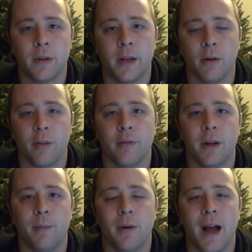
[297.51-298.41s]

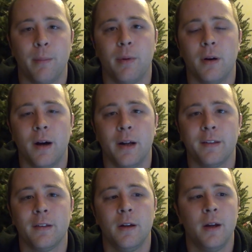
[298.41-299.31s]
Hero3 Black
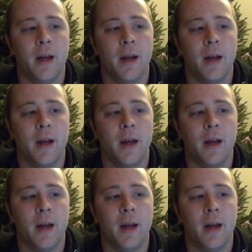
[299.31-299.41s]
Plus,